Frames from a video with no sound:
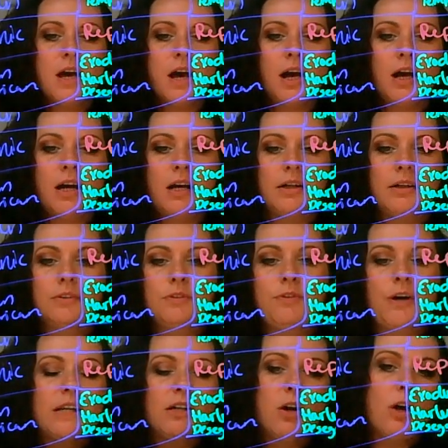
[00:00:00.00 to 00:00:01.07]

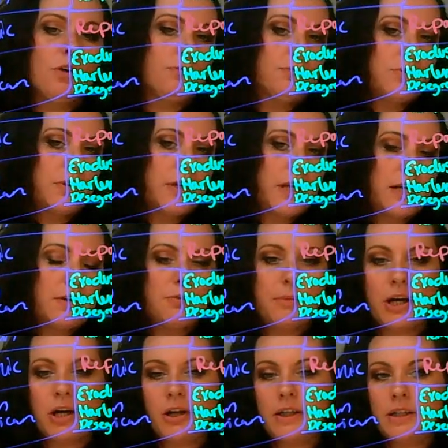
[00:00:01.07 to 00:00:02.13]
fighting off Native
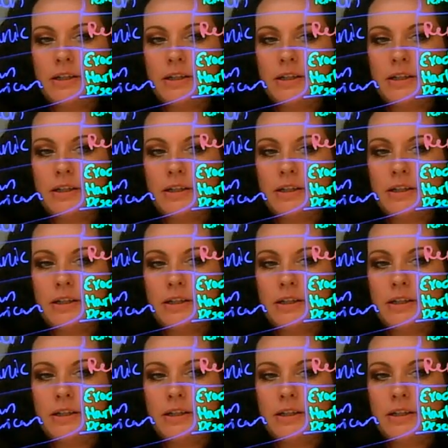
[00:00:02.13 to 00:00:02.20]
American